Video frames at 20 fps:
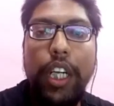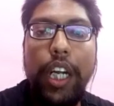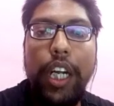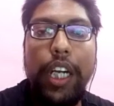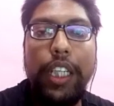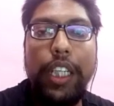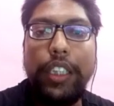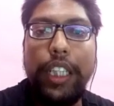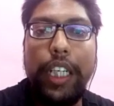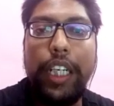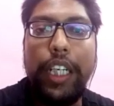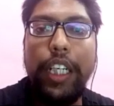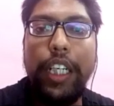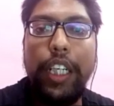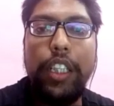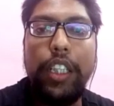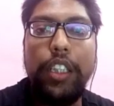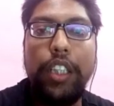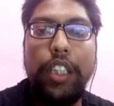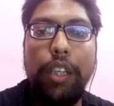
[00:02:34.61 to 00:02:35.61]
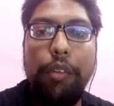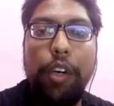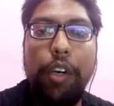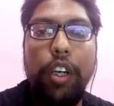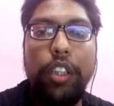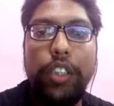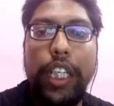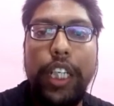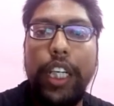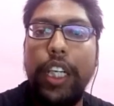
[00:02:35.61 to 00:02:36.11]
and second year is about
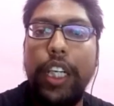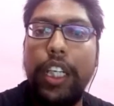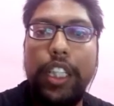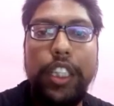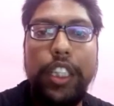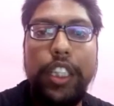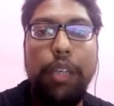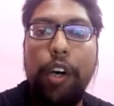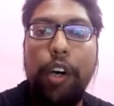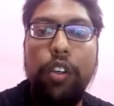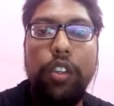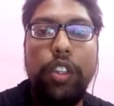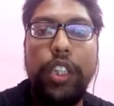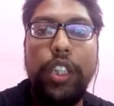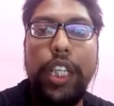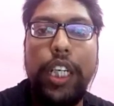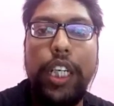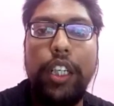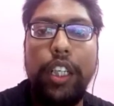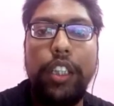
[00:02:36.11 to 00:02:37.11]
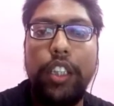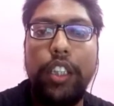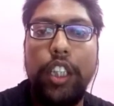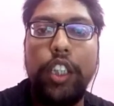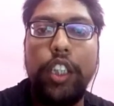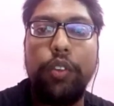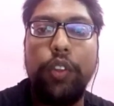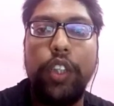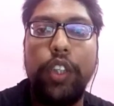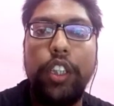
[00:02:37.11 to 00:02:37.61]
that research
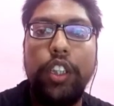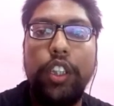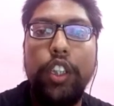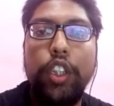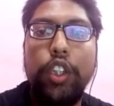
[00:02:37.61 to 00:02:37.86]
work.